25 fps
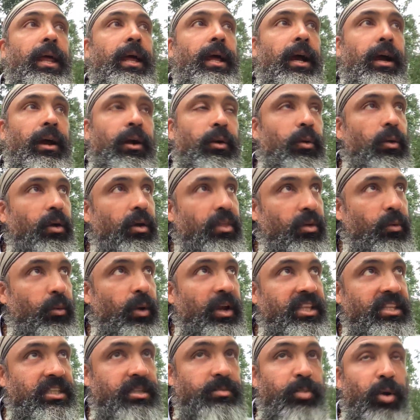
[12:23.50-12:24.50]
the
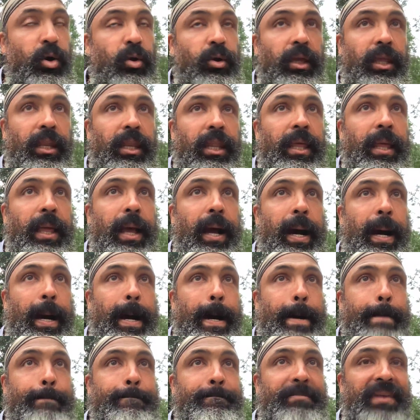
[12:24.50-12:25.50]
way it's spoken,
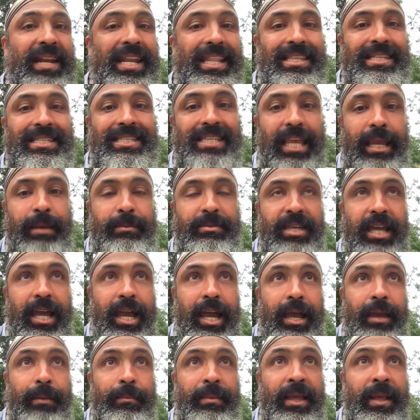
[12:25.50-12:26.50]
but at the same
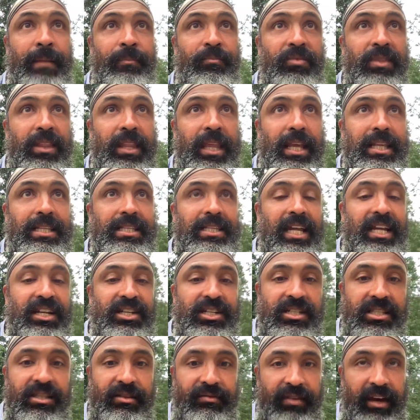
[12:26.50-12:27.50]
time, it's not
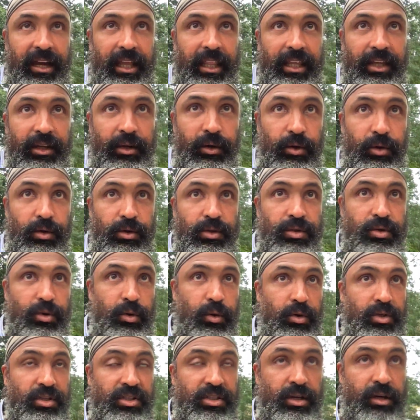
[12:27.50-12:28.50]
just the Valley girls
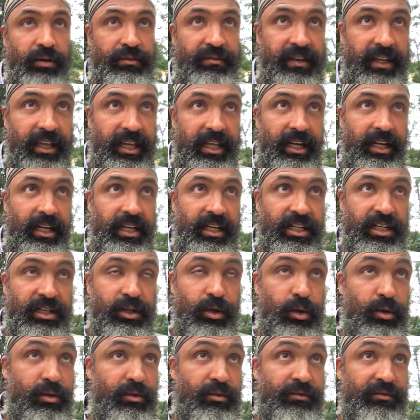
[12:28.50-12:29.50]
who are surfing in addition,
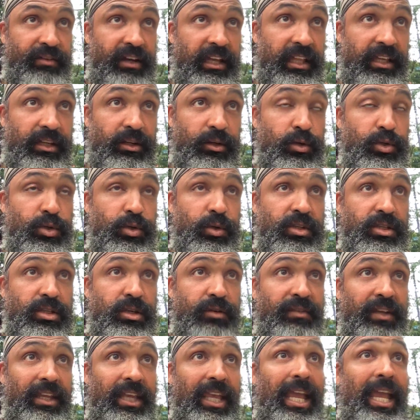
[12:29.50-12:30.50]
or the Valley dudes who are
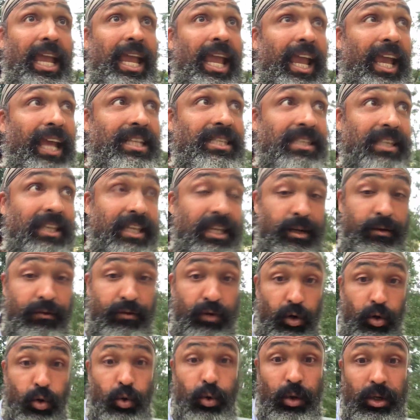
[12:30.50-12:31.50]
surfing. It's the
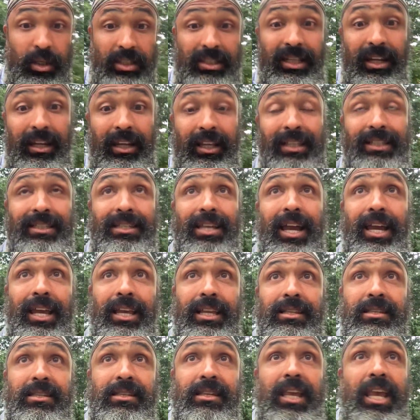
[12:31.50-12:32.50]
kinfolk who are studying
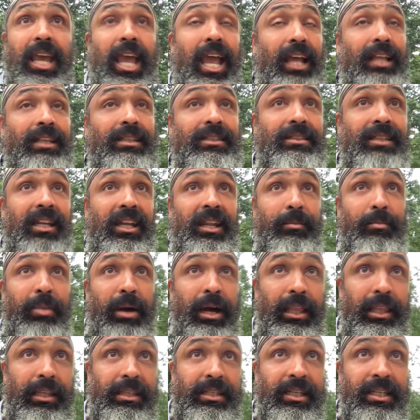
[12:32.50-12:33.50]
science and studying
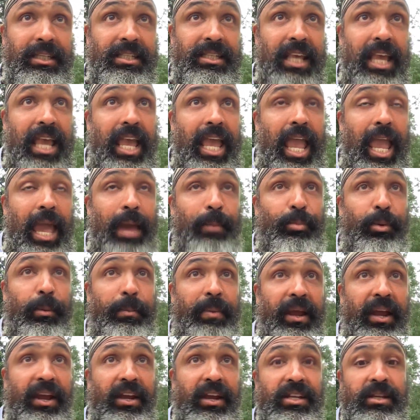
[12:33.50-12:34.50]
politics and
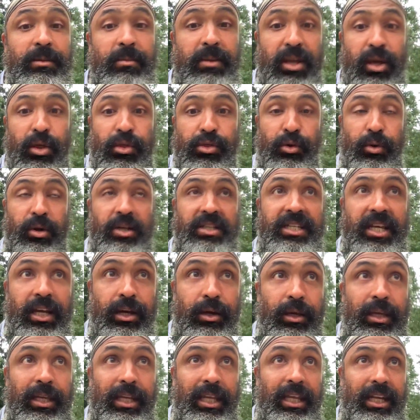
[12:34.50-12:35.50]
preparing to be
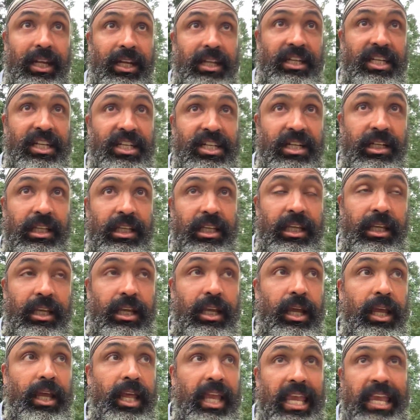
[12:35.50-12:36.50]
authoritarian, and additionally,
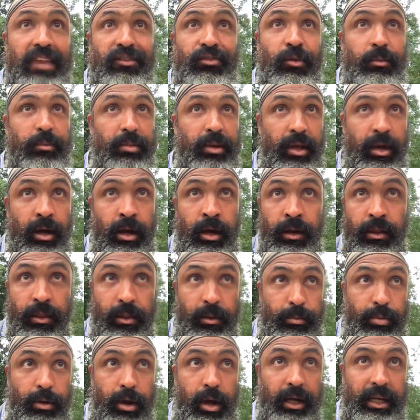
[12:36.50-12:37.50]
even beyond the
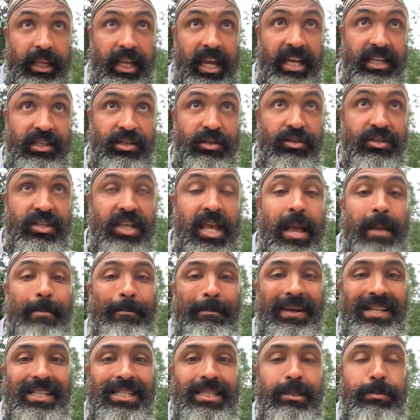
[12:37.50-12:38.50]
broadcasters,
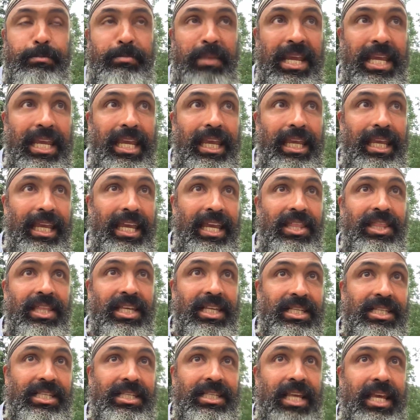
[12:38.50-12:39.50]
but speaking in
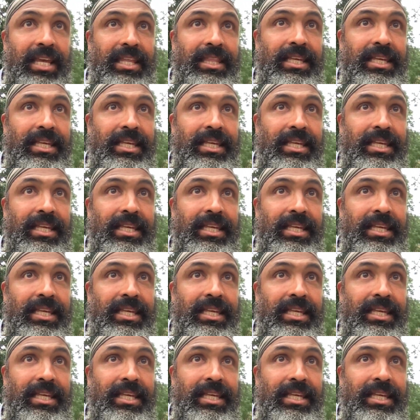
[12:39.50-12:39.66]
this